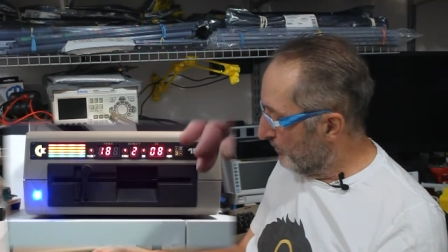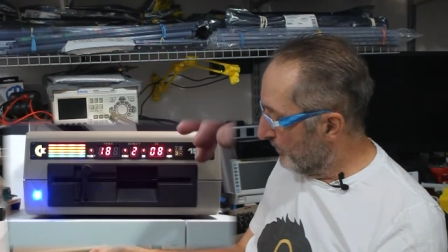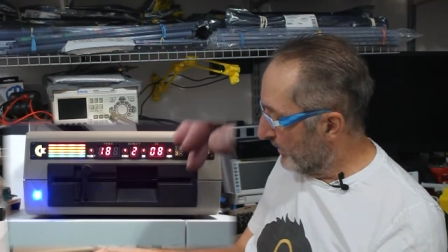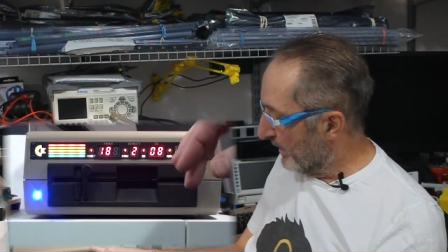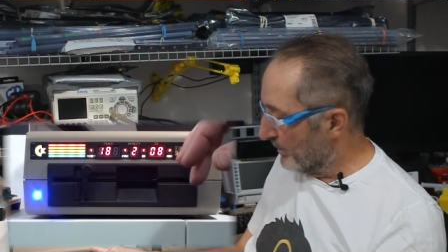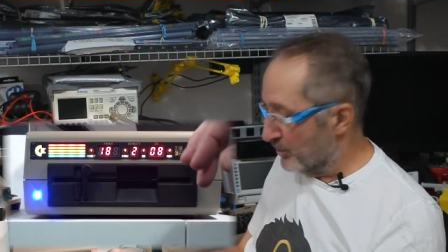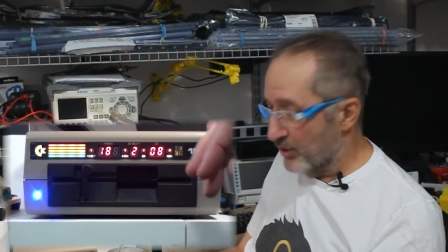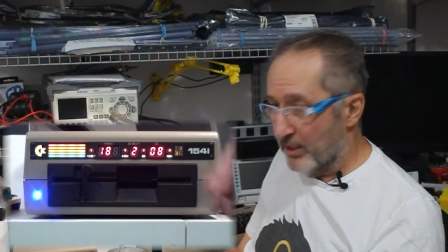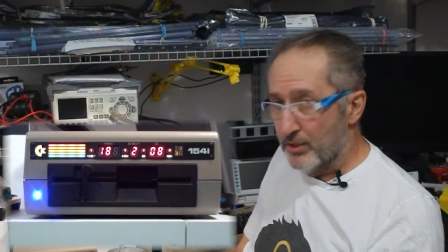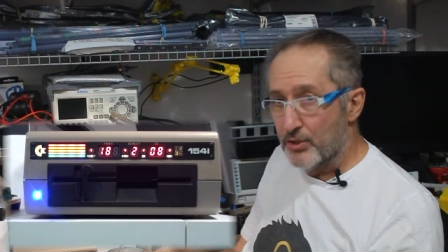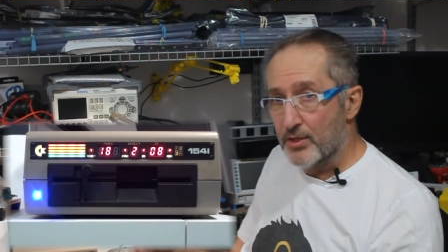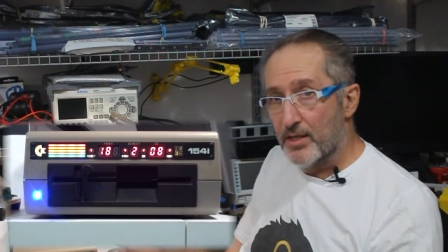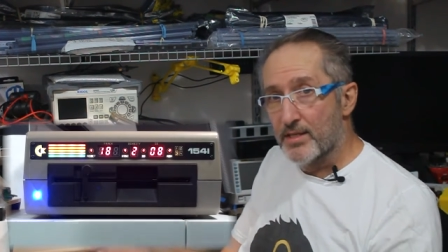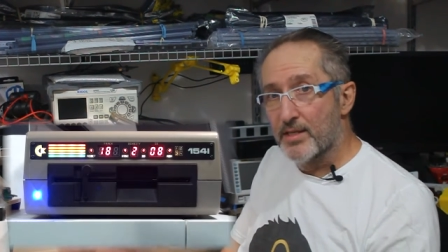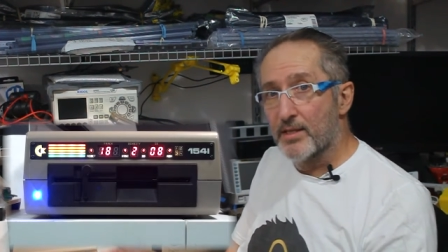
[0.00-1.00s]
that
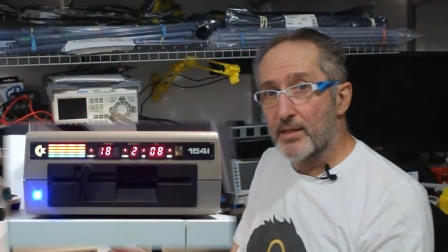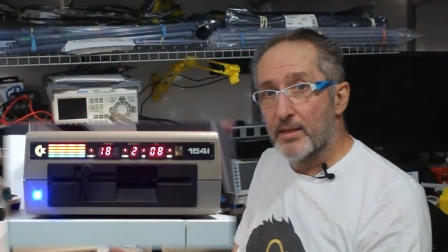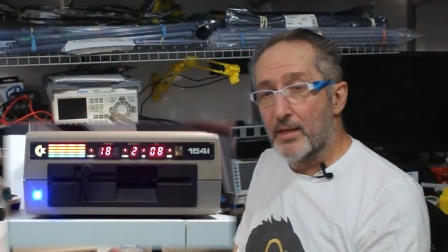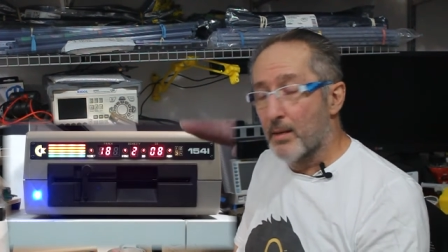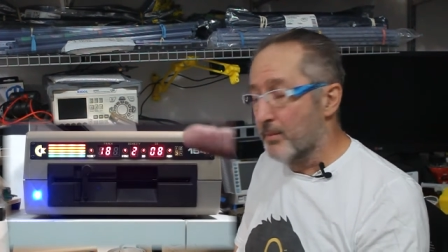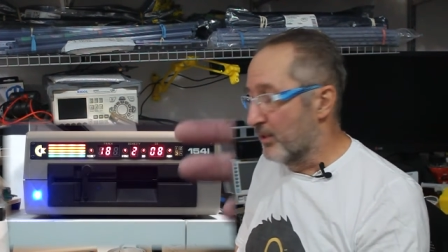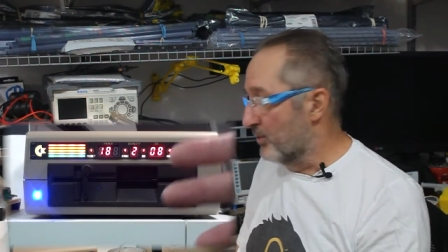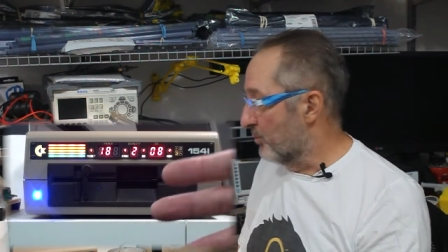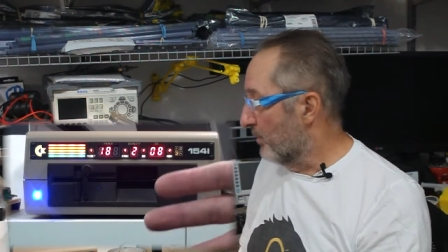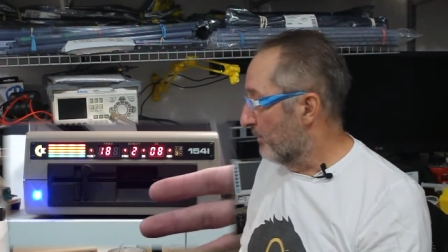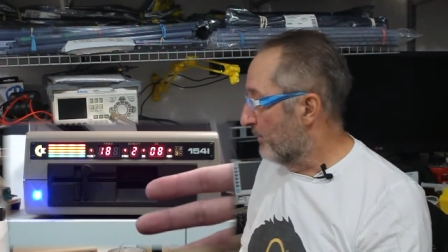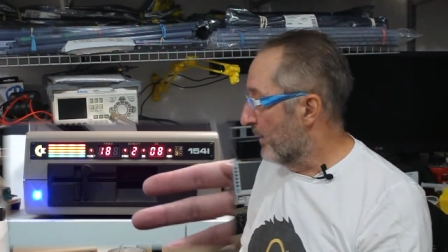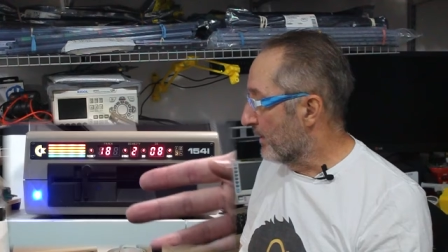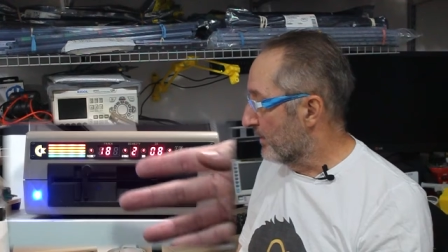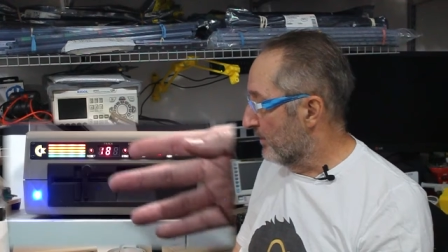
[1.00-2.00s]
change doesn't come into
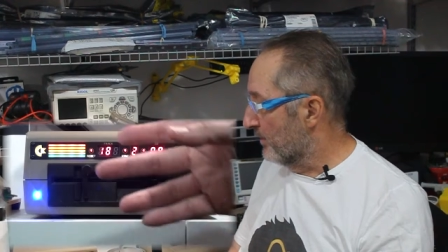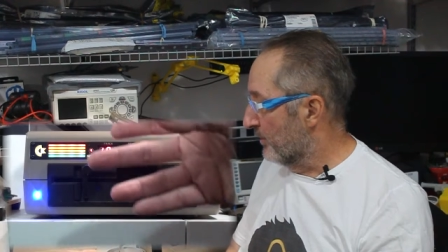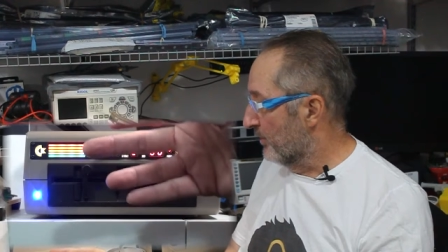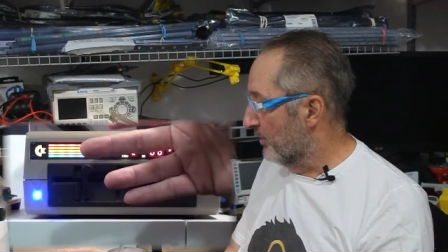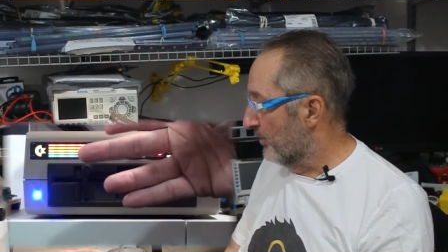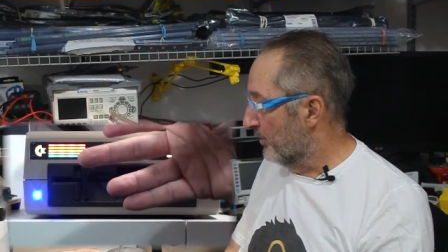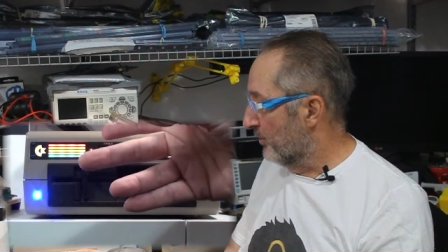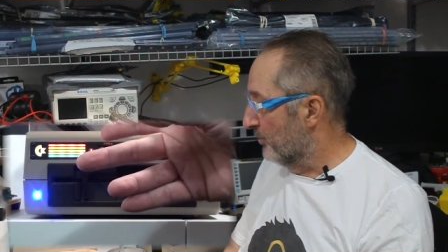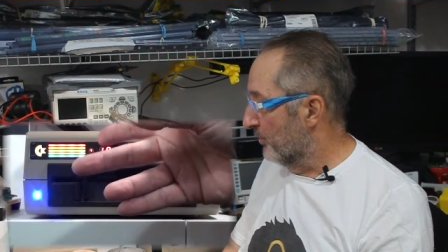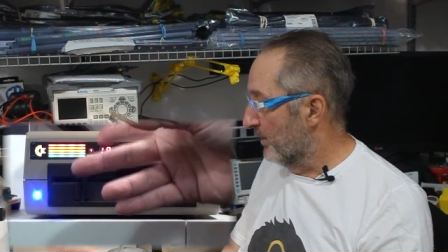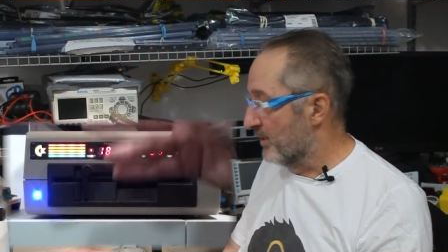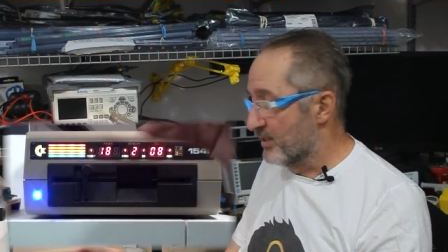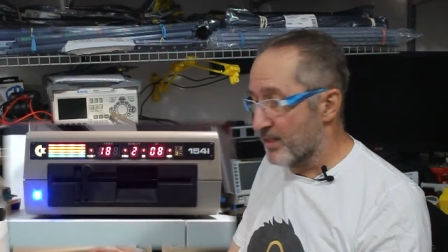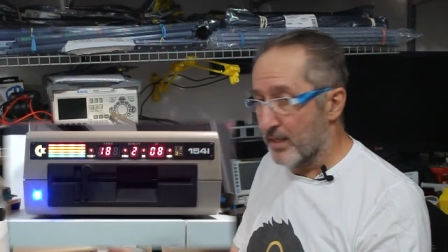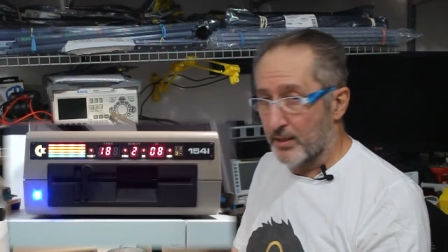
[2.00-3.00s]
effect until you
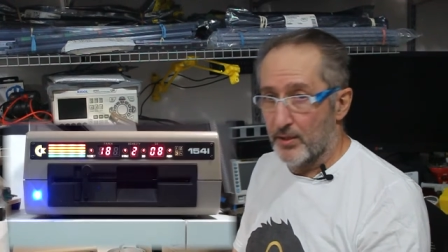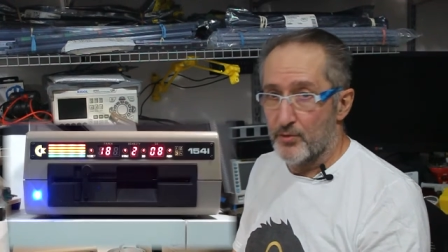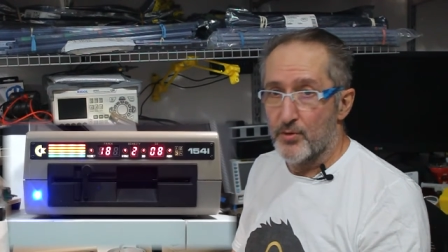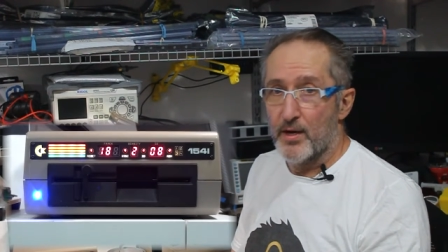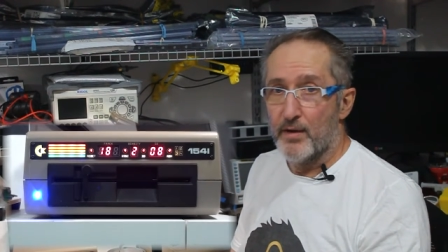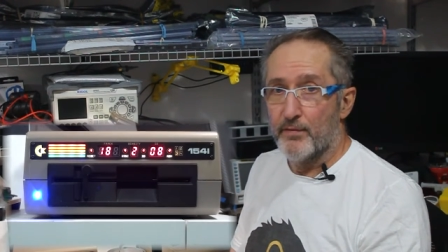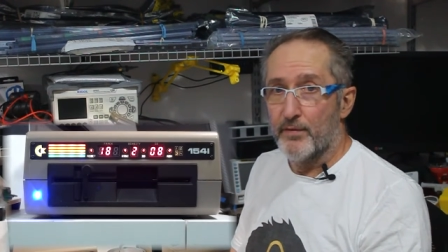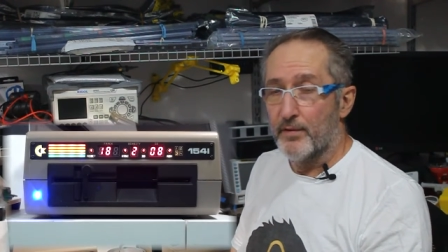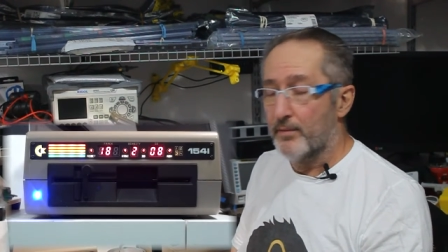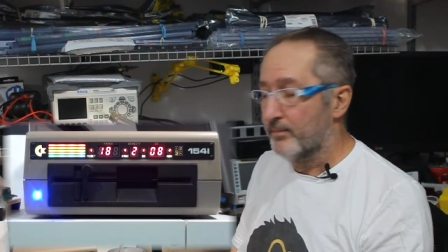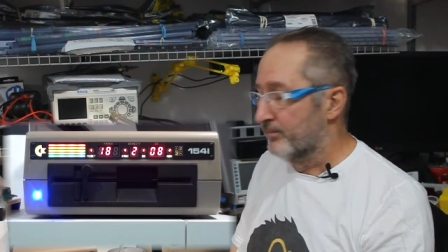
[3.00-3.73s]
reset the drive.